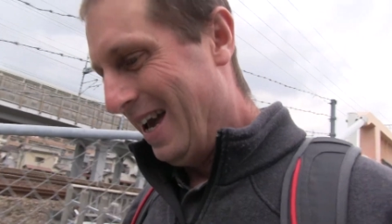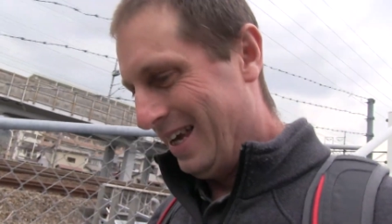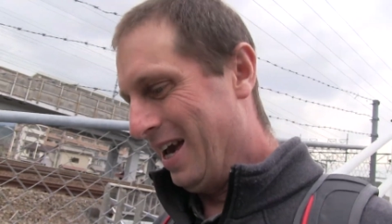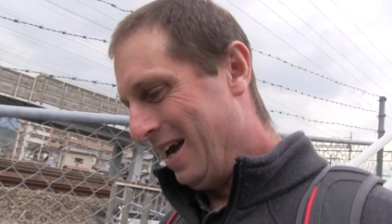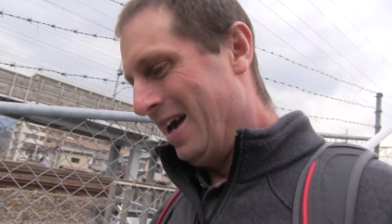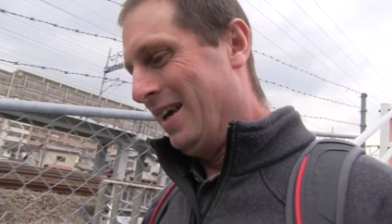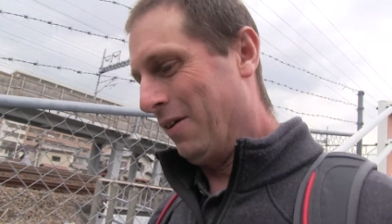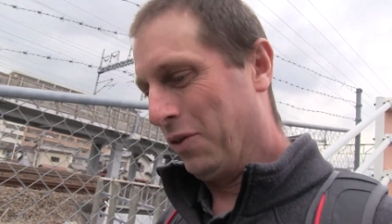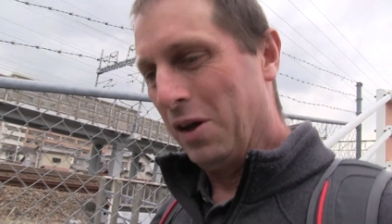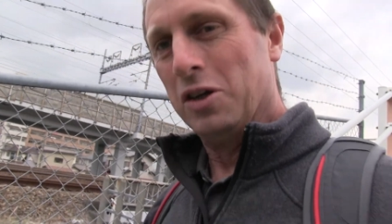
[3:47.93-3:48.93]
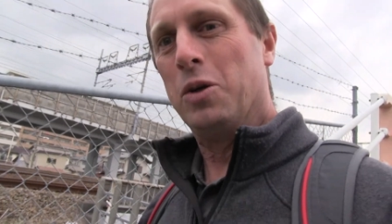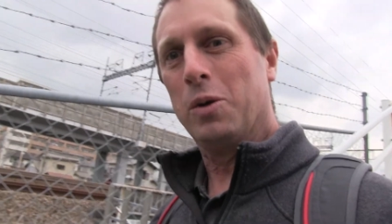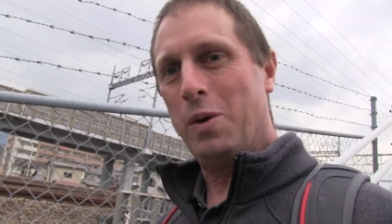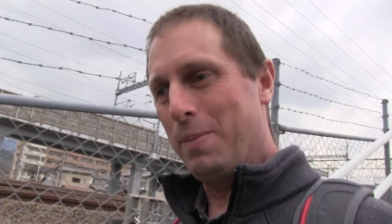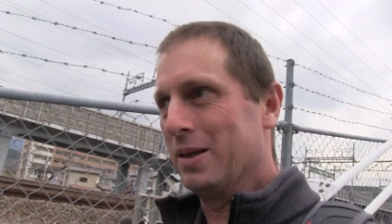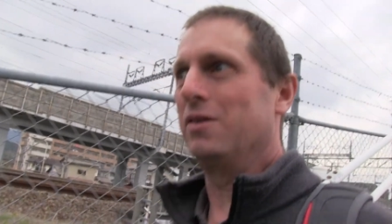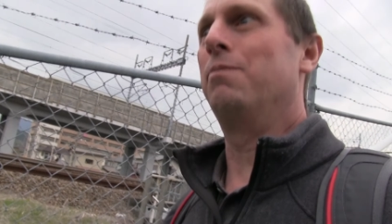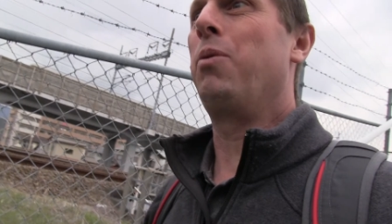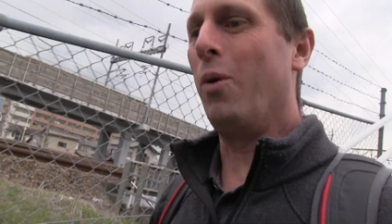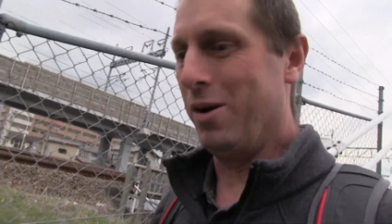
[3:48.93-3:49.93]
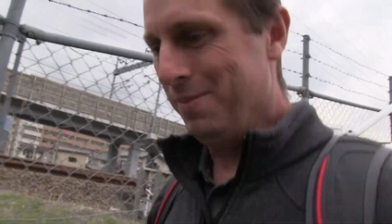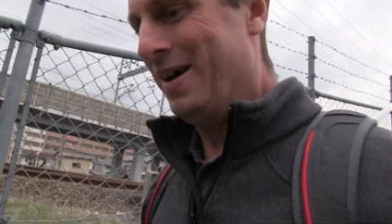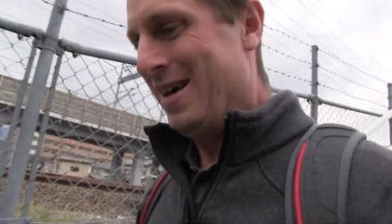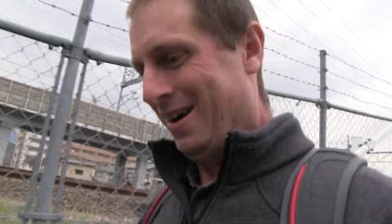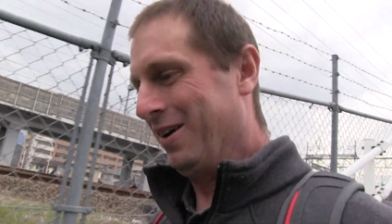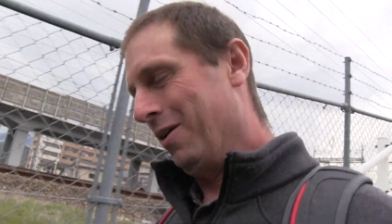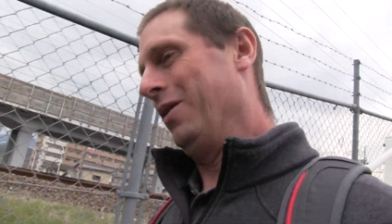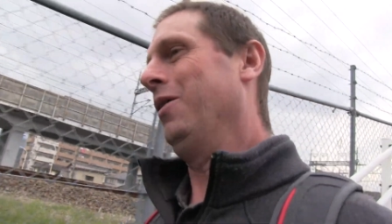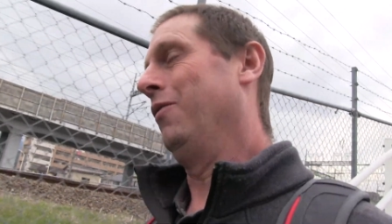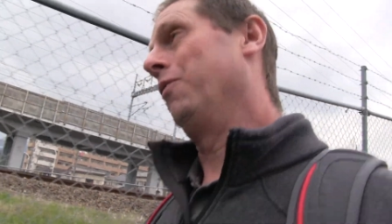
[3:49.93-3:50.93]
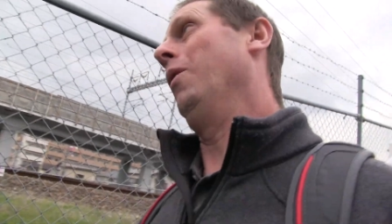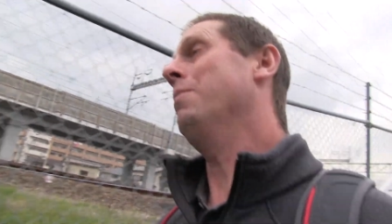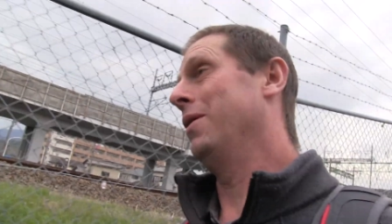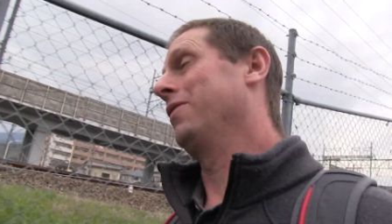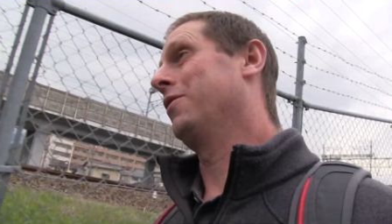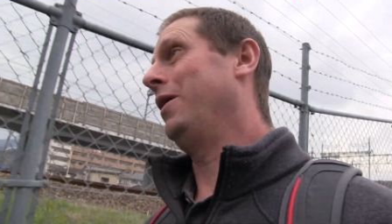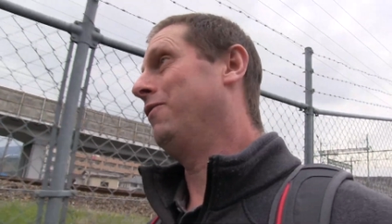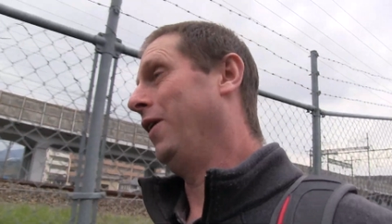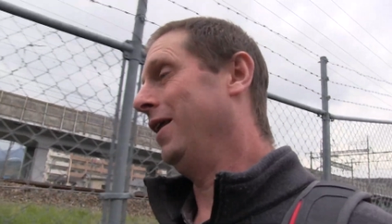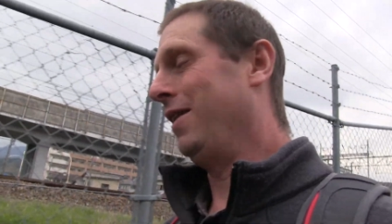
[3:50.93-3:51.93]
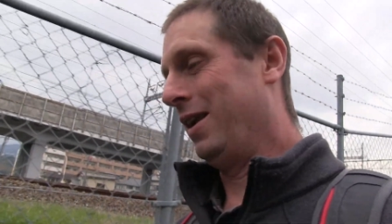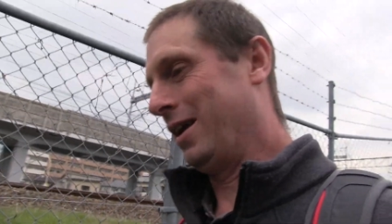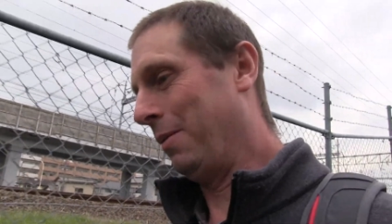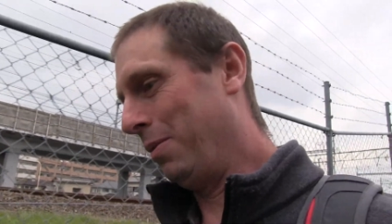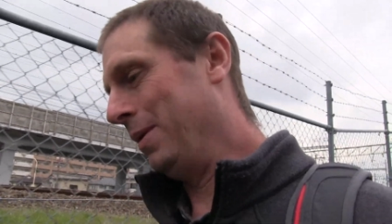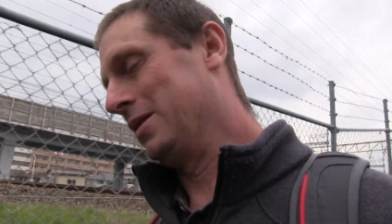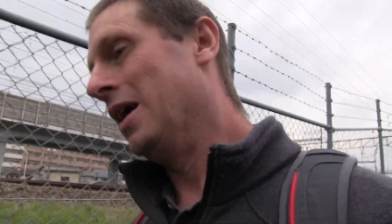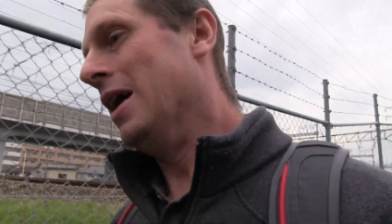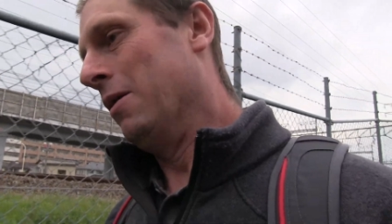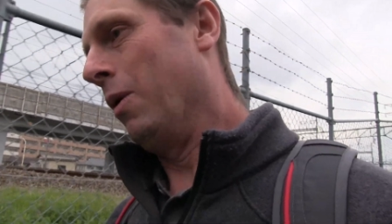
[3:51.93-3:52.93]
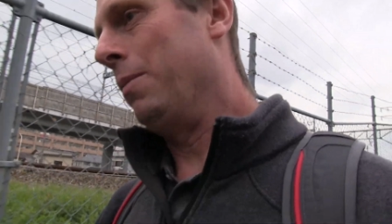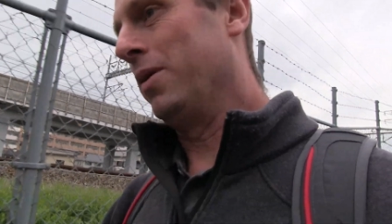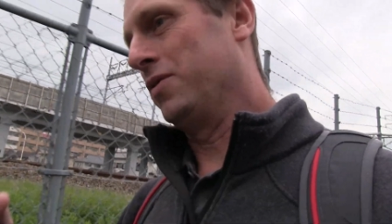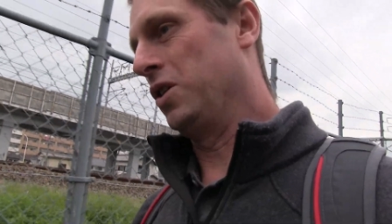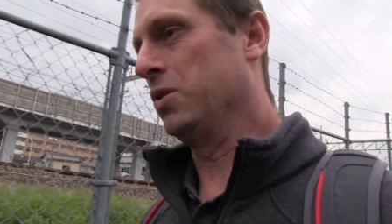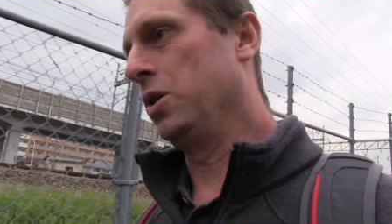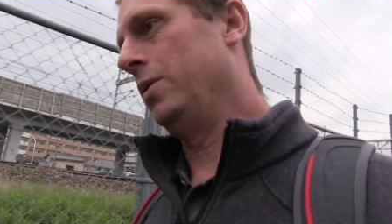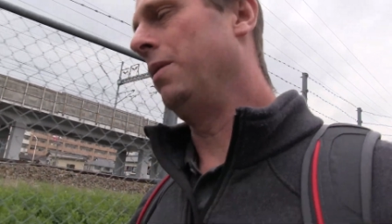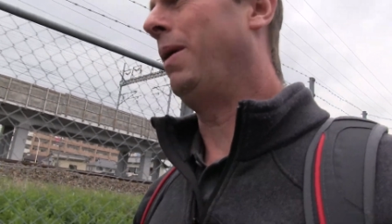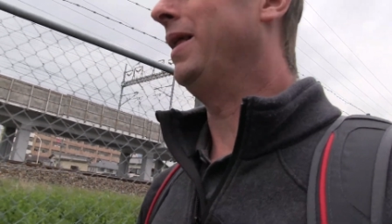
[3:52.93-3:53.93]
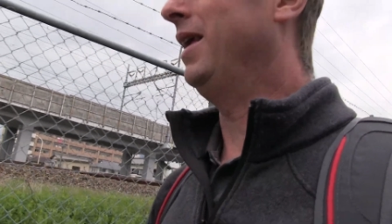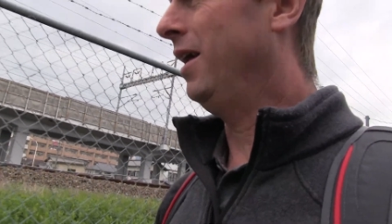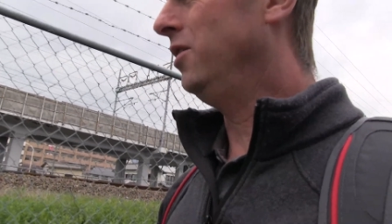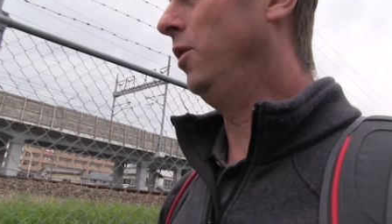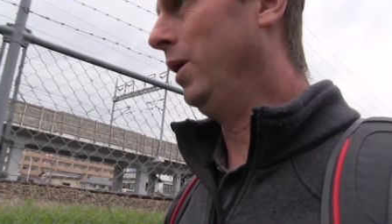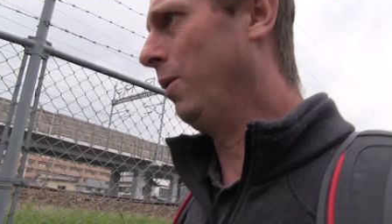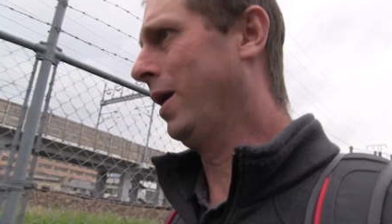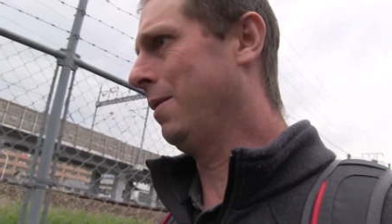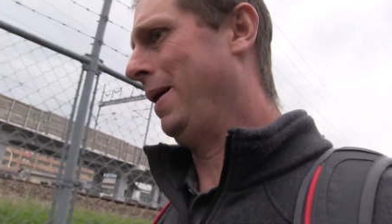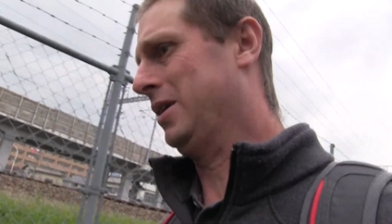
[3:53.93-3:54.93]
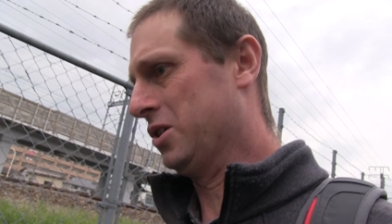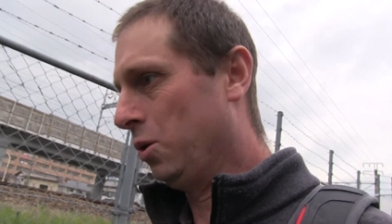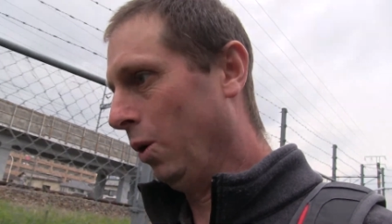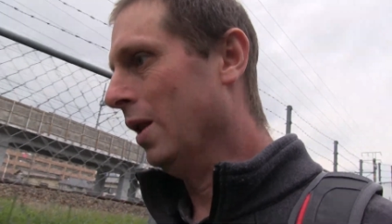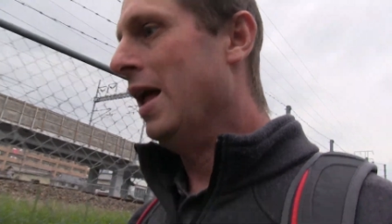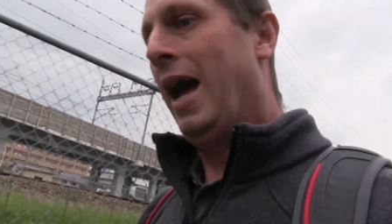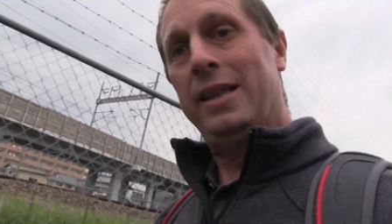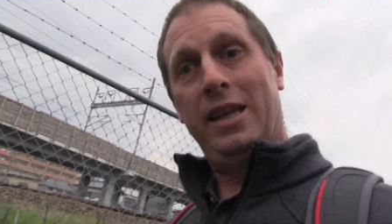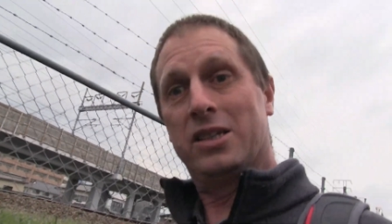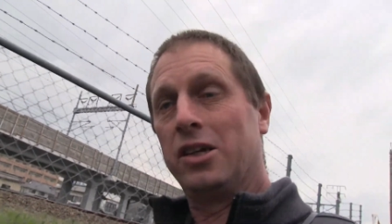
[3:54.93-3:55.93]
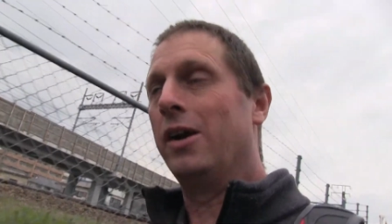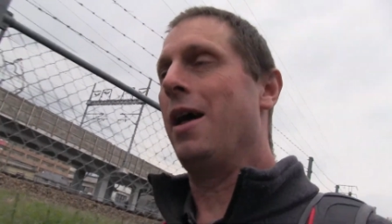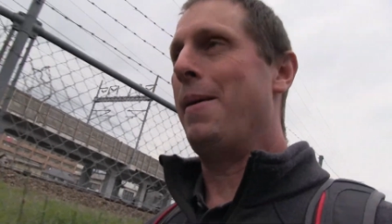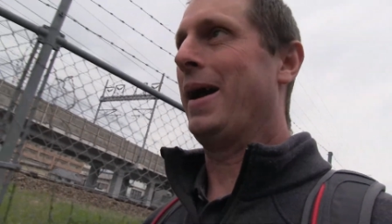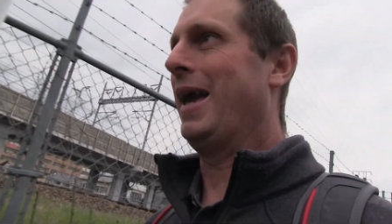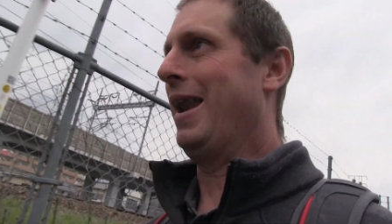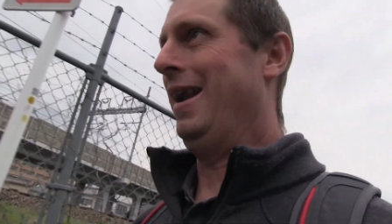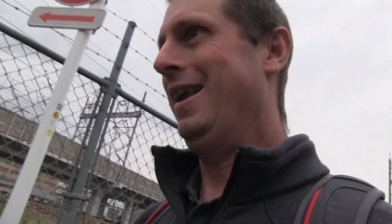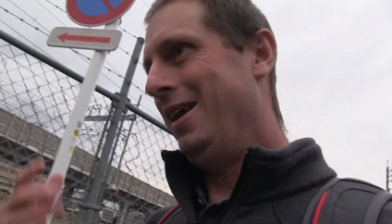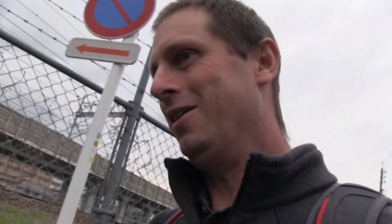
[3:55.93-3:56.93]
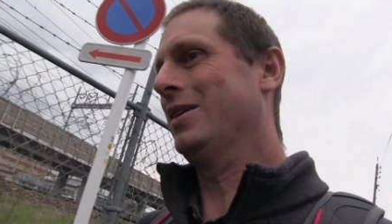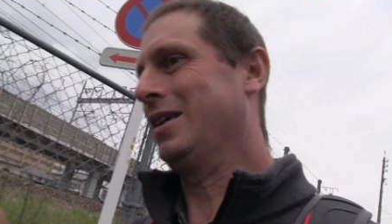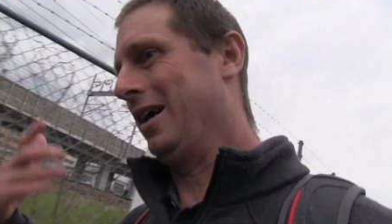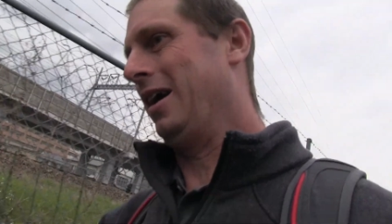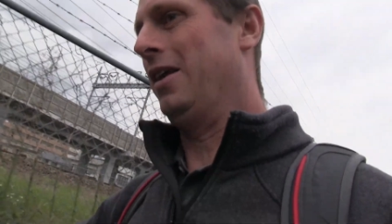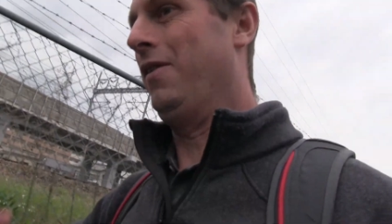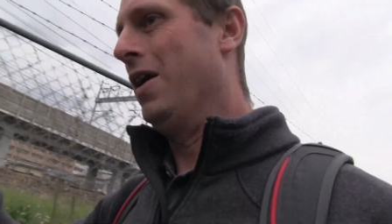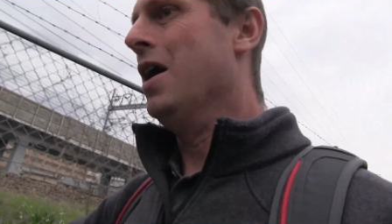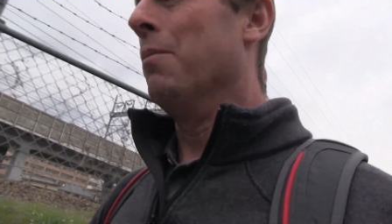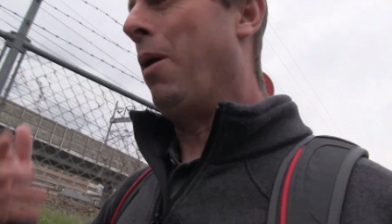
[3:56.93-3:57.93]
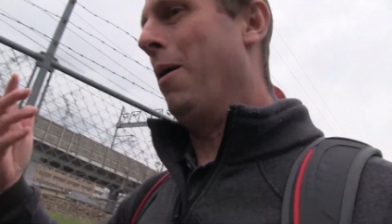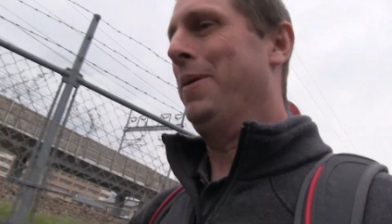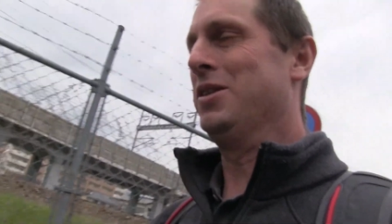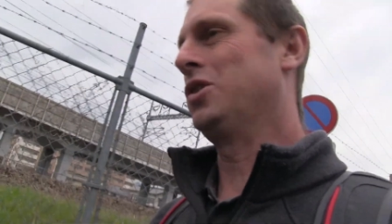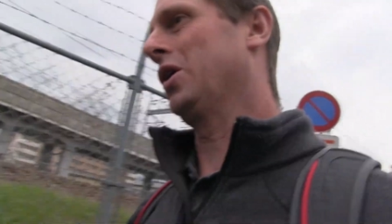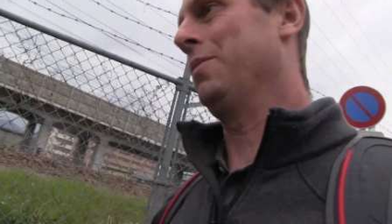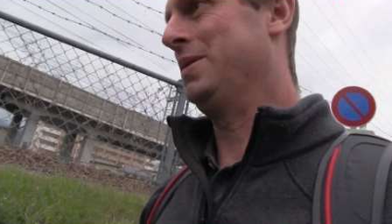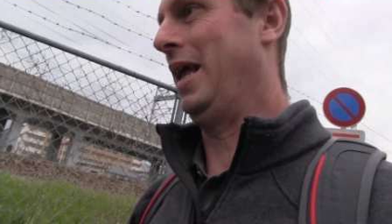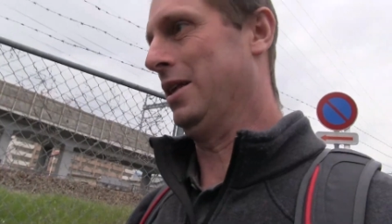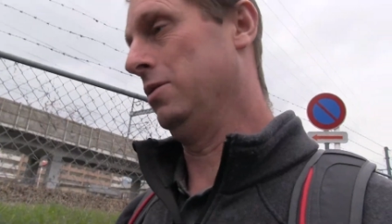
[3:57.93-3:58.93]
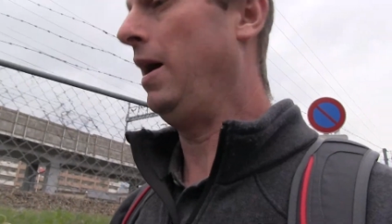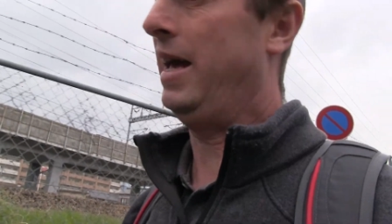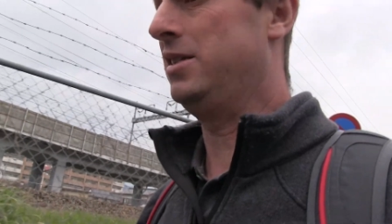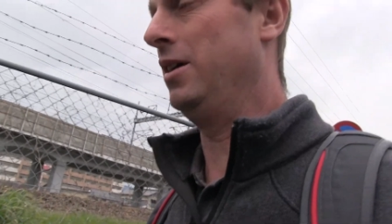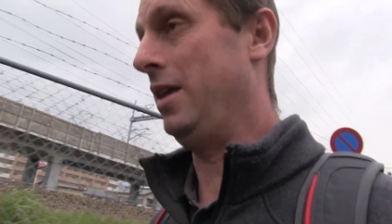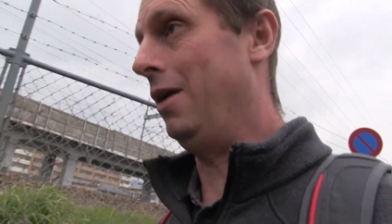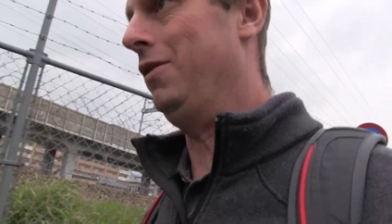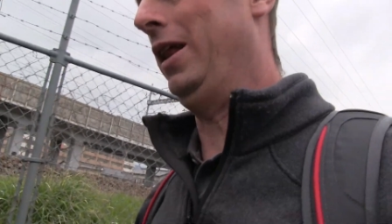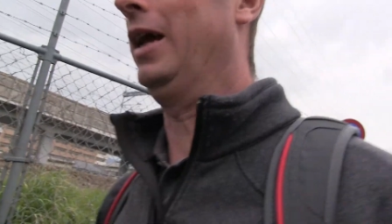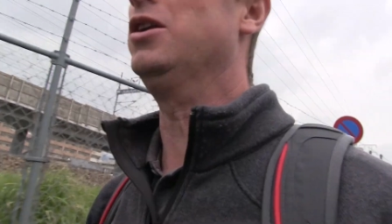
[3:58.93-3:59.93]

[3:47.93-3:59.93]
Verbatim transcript: you have 2 or 3 months of boredom, or 1 month of great fun, and then a couple months, 1 month of so-so, and then by the end you really want to get back to school, and then you start back at it. Here it's got kind of a pomp and circumstance, as does everything